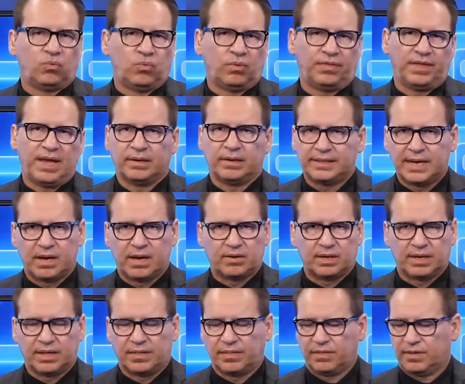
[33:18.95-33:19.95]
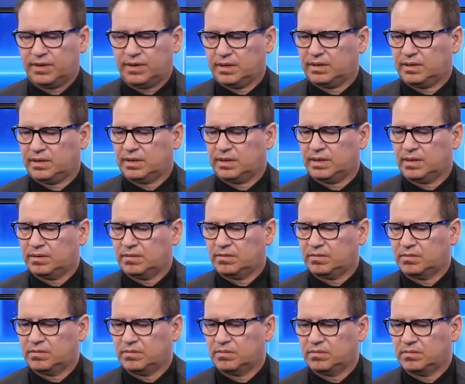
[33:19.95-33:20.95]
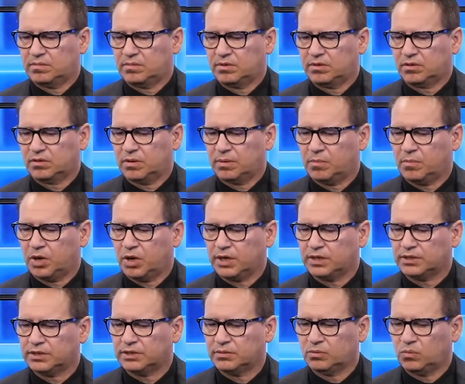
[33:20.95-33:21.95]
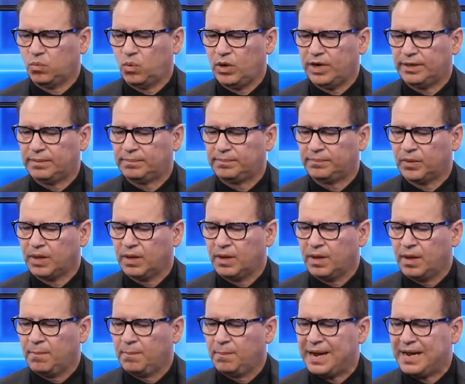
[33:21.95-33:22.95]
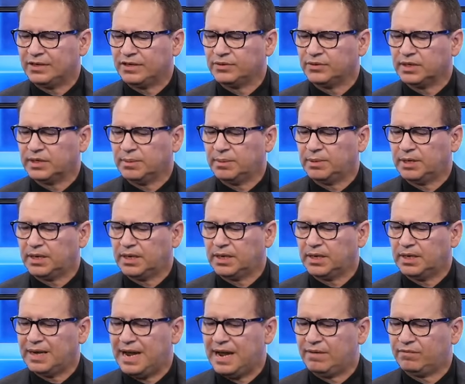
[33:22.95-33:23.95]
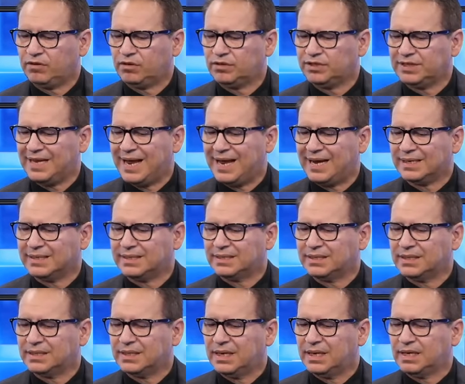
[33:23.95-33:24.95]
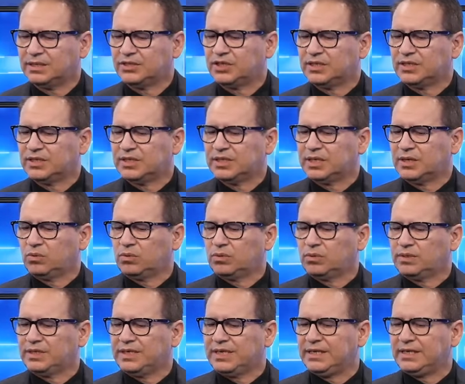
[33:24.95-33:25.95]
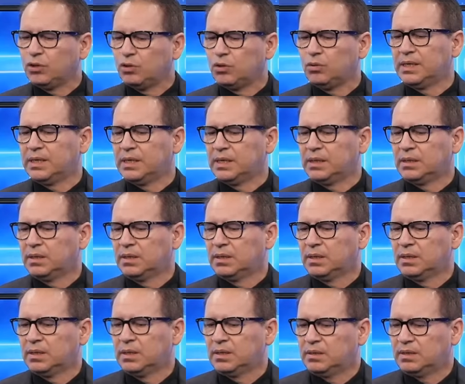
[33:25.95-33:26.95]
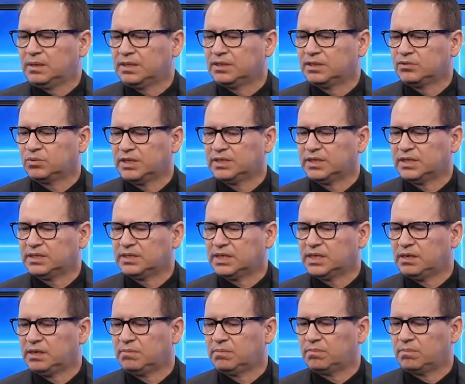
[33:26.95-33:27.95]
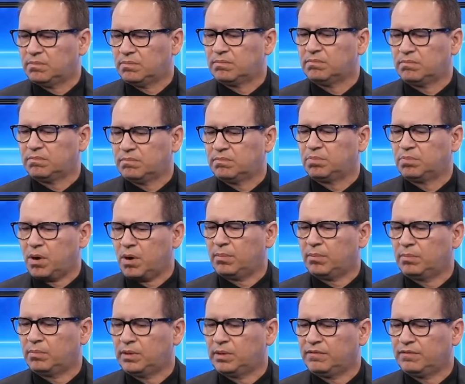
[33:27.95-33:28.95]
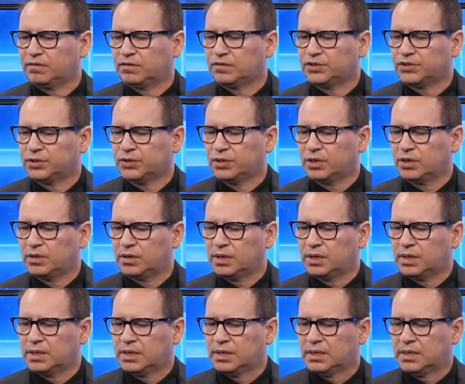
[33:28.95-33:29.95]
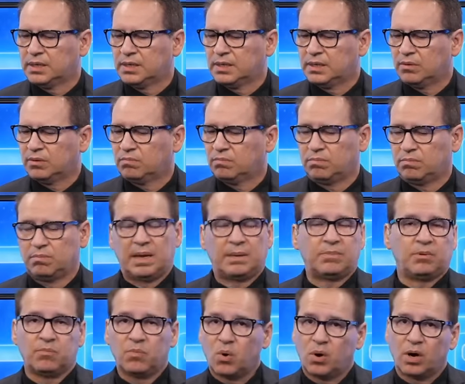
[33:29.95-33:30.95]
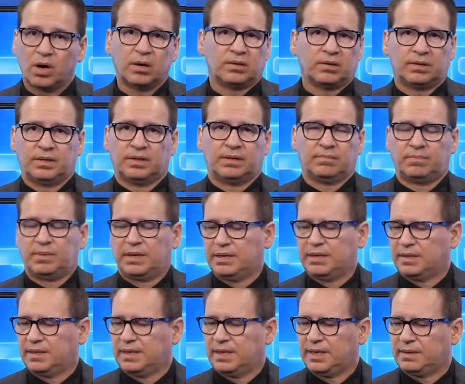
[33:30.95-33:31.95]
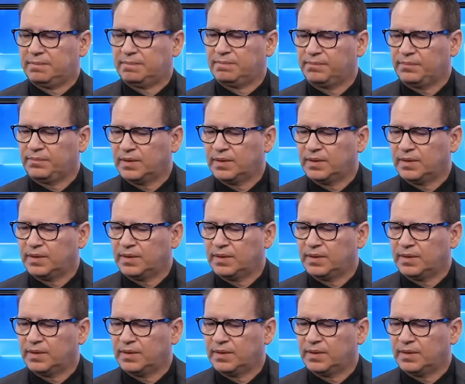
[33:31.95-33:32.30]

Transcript: Without a doubt, I think the crypto markets win it. Patrick coming in, after tax, Gen Z will need 2 mil in 2060, probably for sure, maybe more by then.